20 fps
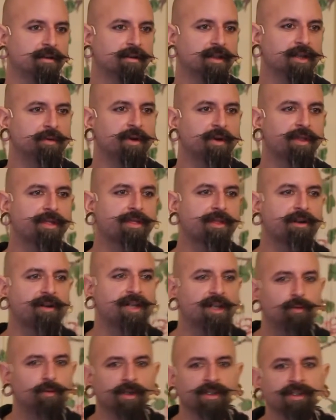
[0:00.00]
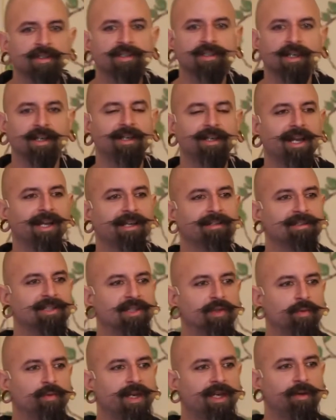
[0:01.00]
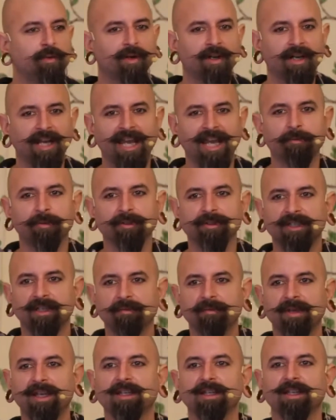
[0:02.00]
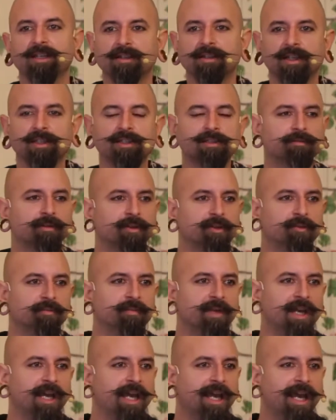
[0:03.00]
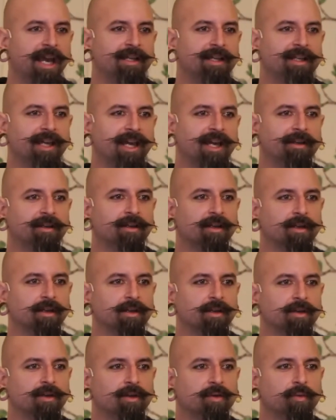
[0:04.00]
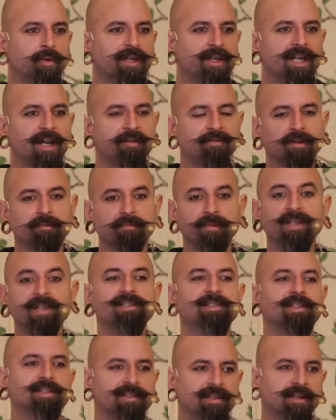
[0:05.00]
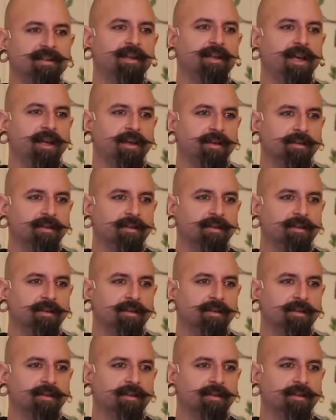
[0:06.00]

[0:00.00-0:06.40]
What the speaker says: There were 31 Sundays that we weren't able to meet in this room, and yet we never missed a Sunday.